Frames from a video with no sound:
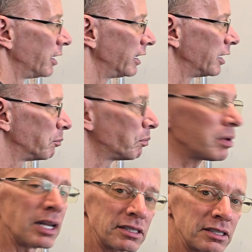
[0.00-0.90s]
and then
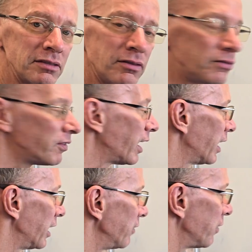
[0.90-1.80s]
plus
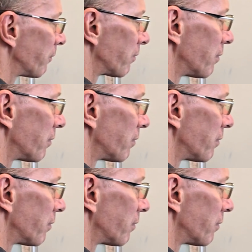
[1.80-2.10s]
5.